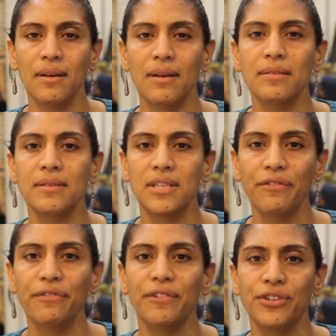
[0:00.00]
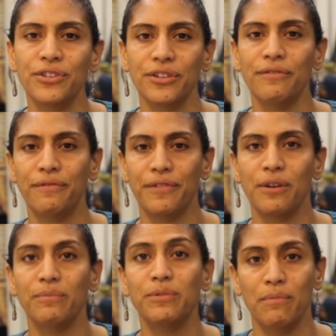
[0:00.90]
The definition of the verb to
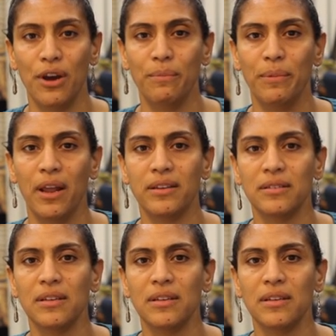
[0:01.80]
mobilize